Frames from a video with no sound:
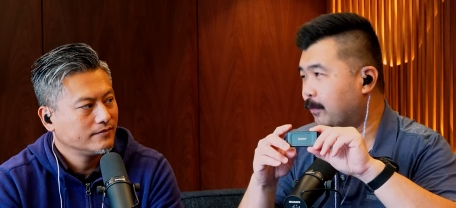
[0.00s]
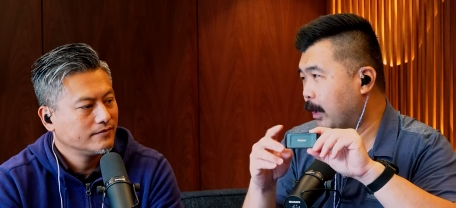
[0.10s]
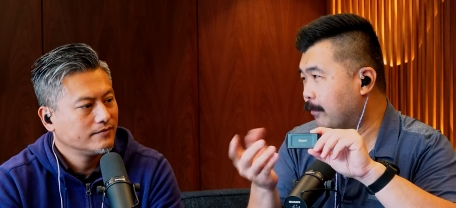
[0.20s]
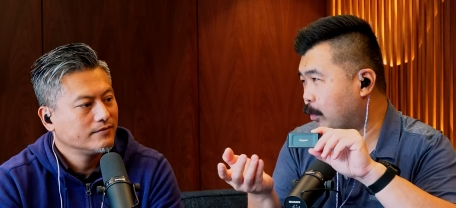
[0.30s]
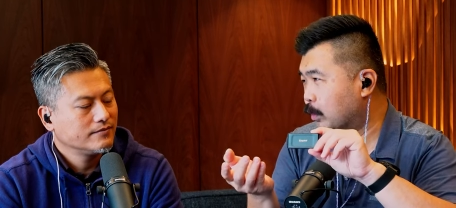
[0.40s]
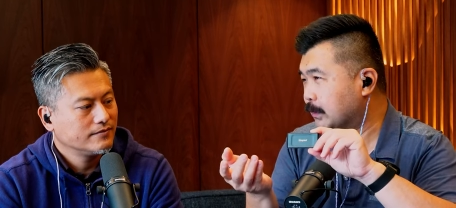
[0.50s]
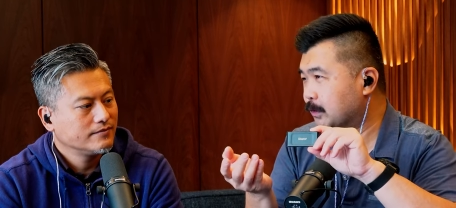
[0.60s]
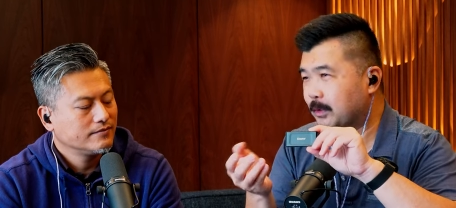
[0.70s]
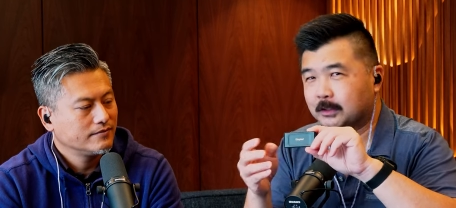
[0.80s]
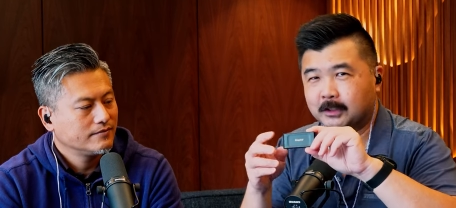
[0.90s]
Speaker 1: of, of,
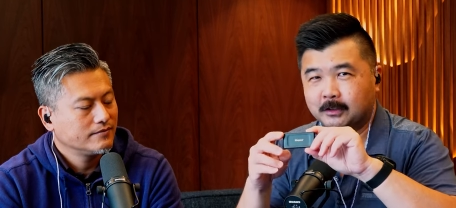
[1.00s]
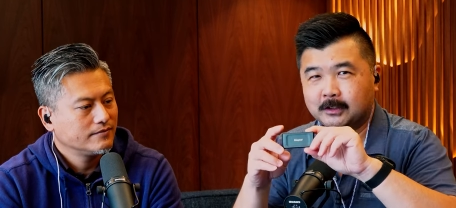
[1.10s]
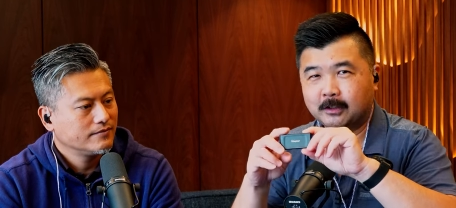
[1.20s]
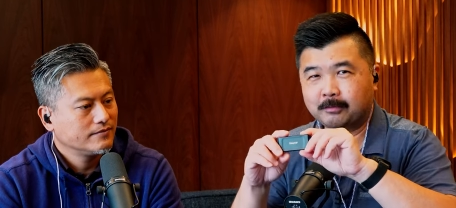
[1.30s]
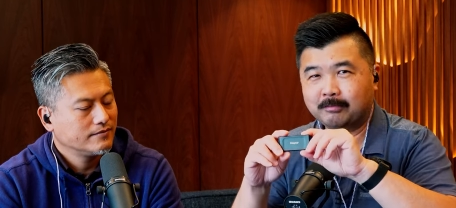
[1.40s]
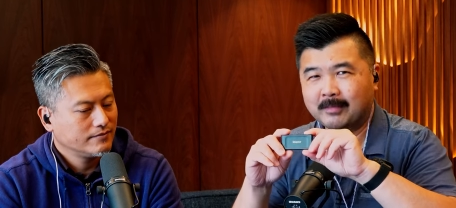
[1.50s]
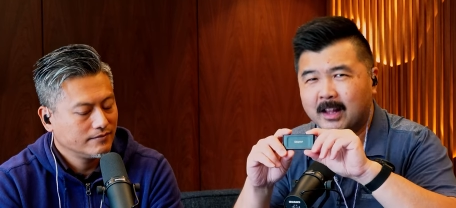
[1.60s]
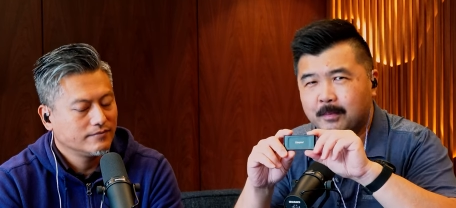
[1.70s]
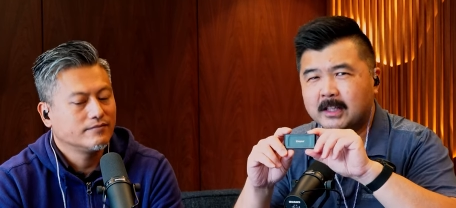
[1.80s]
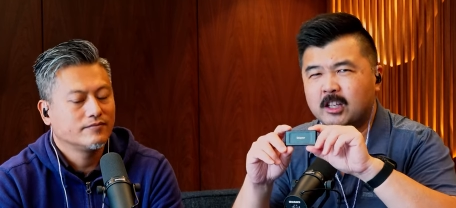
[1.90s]
course, as well too. So
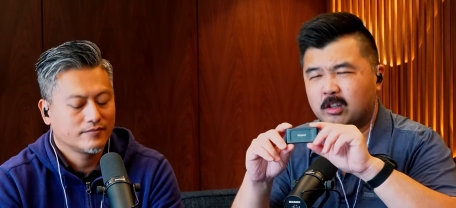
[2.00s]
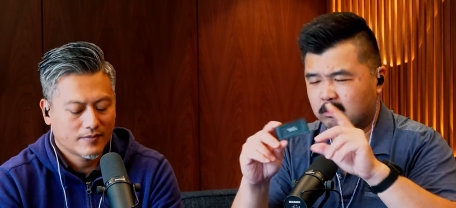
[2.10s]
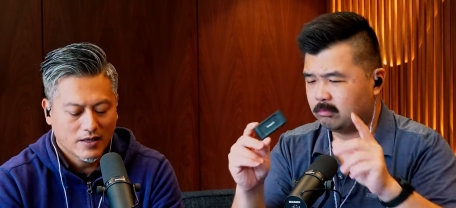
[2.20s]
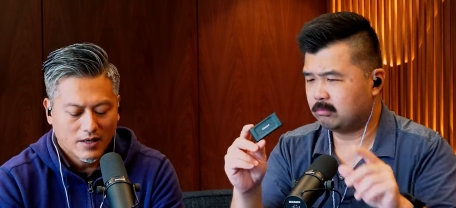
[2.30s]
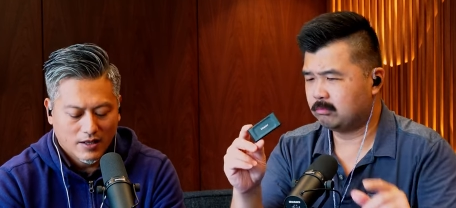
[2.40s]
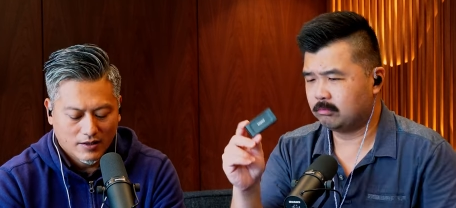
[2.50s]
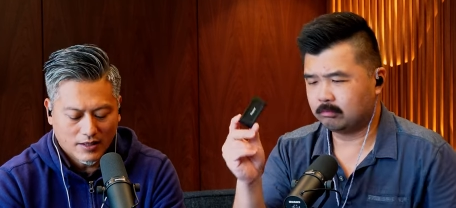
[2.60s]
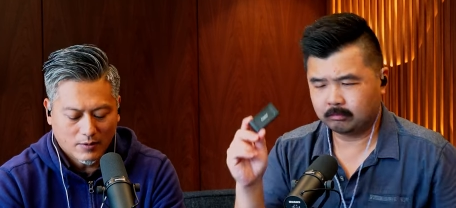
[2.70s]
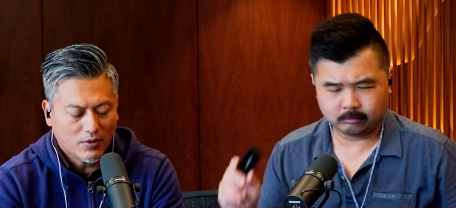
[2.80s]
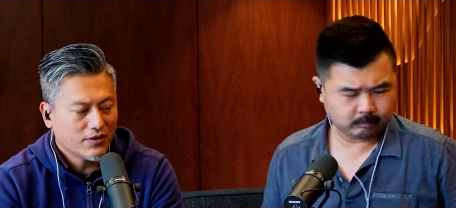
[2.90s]
not mm. a big
Speaker 2: hmm. deal.
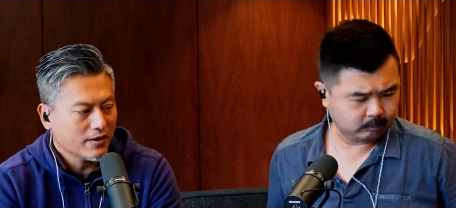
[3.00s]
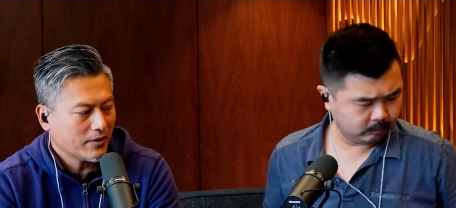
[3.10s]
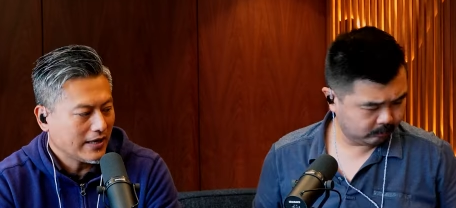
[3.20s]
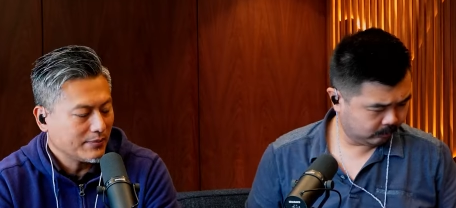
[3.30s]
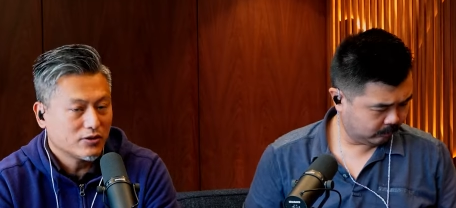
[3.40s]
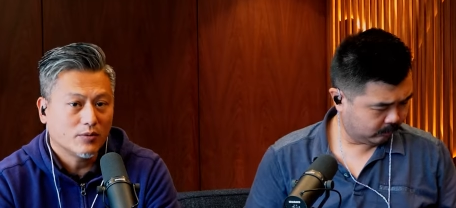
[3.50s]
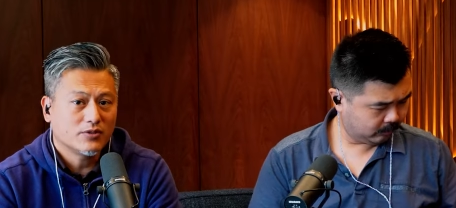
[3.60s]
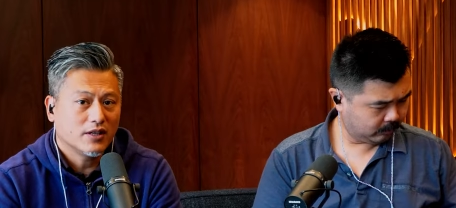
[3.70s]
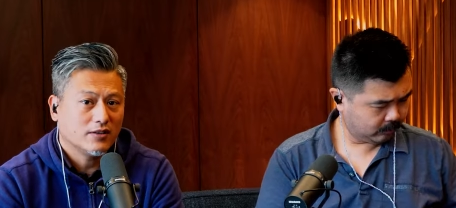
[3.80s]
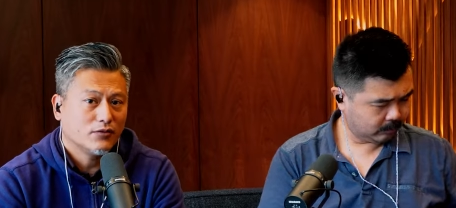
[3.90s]
Yeah, one thing about
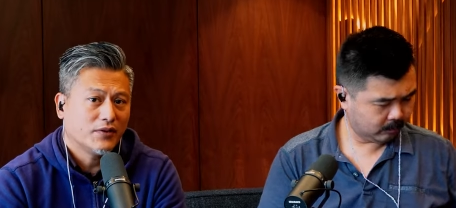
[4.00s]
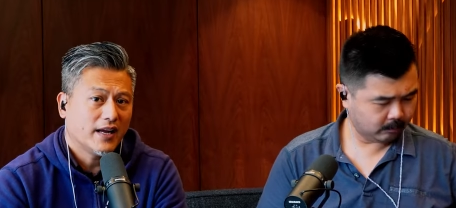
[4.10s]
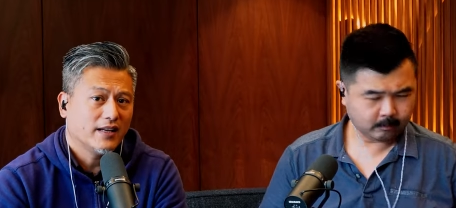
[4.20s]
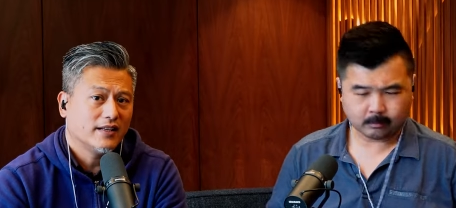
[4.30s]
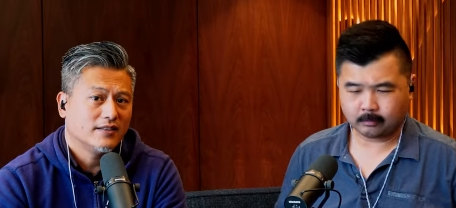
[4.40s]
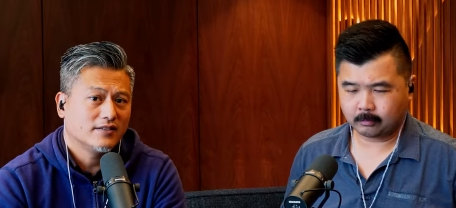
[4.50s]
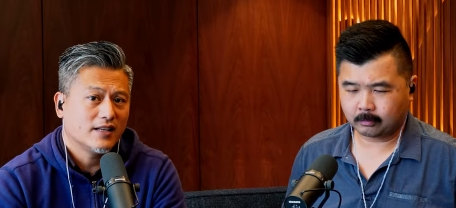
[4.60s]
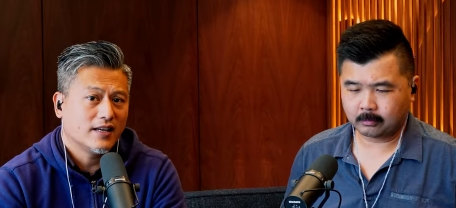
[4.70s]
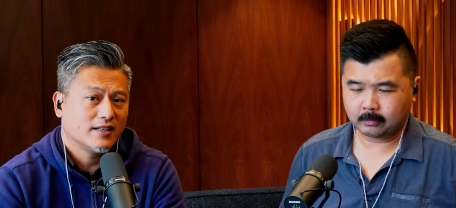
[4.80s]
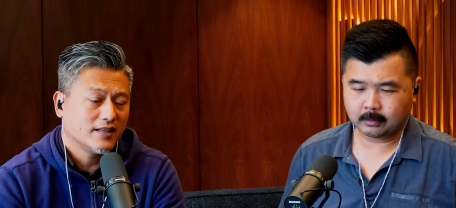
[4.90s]
laptops, uh, don't forget, is
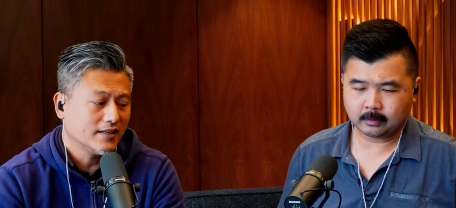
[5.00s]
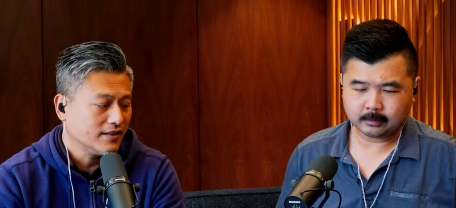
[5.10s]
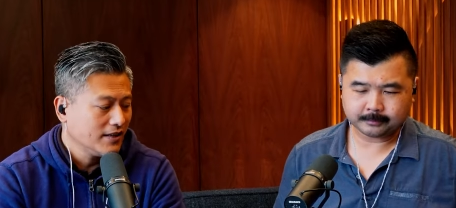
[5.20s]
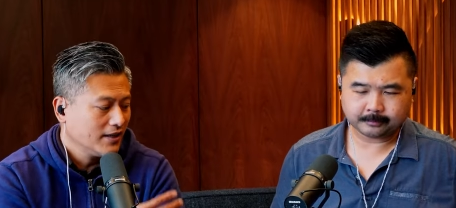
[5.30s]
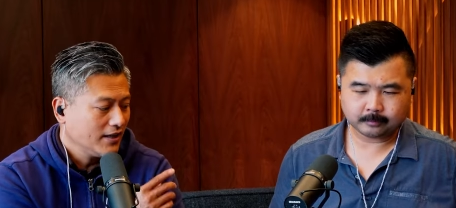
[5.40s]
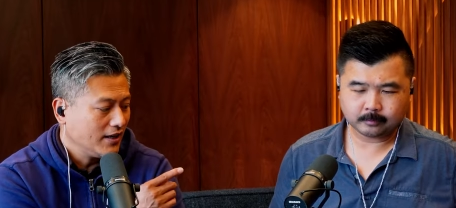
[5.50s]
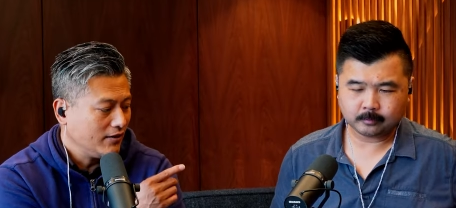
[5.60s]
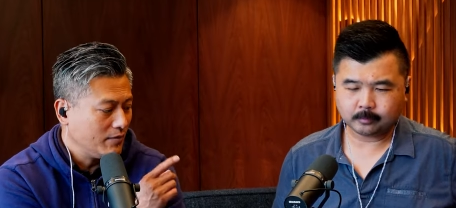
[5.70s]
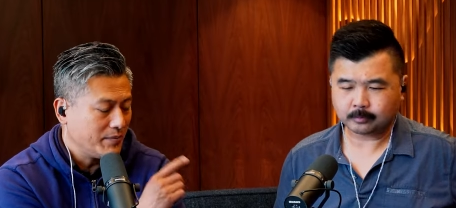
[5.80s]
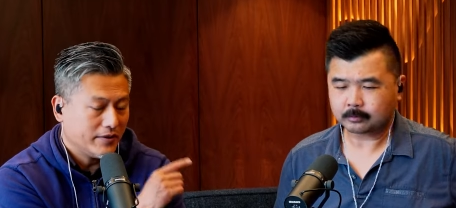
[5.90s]
that again,
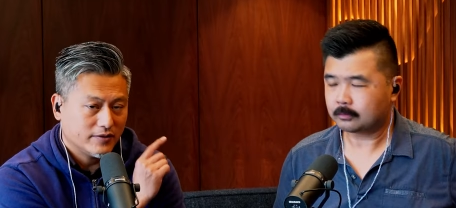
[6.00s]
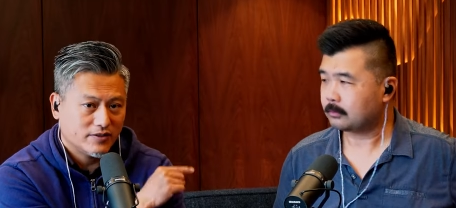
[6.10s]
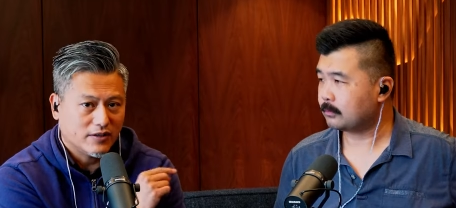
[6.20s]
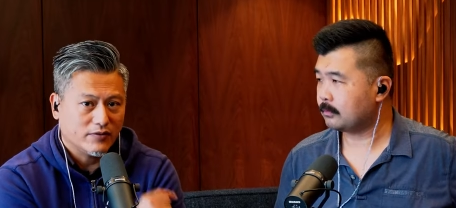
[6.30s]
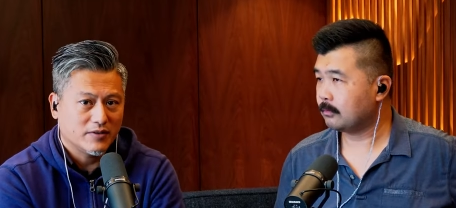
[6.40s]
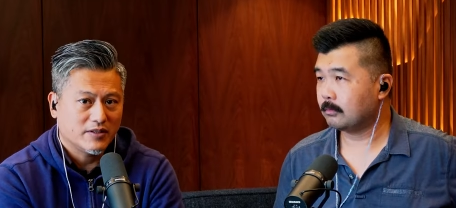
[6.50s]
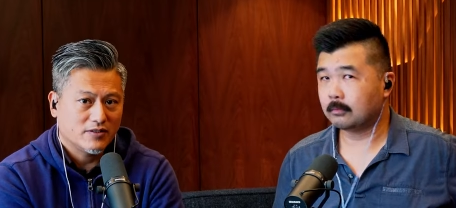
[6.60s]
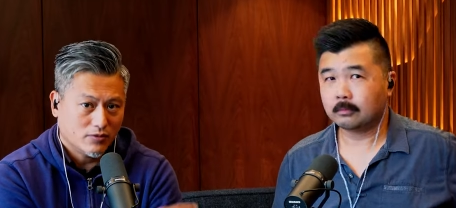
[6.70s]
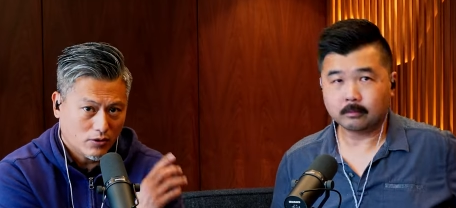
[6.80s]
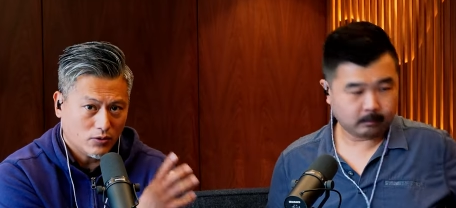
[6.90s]
uh, remember
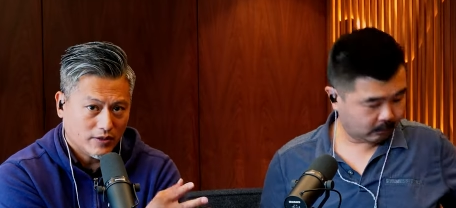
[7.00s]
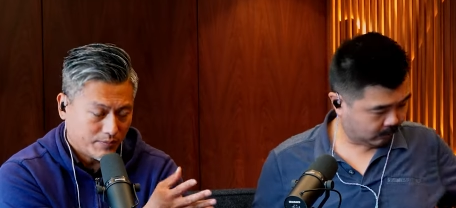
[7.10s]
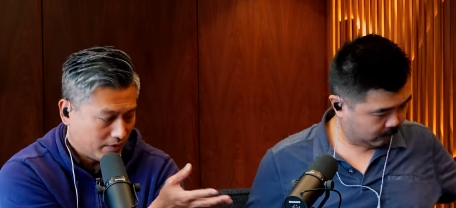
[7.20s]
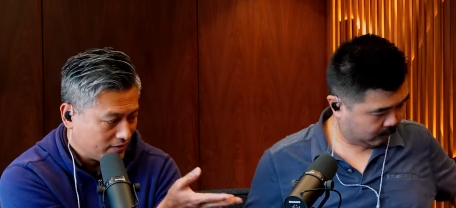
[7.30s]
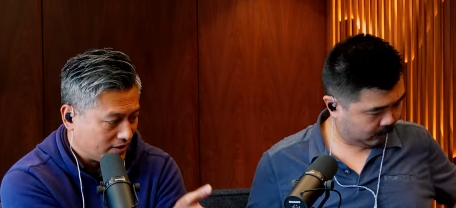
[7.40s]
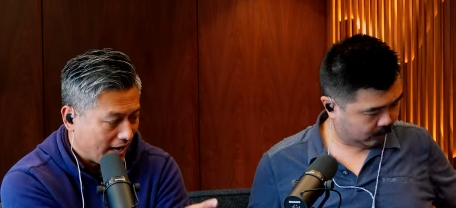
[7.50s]
Stephen's hold up is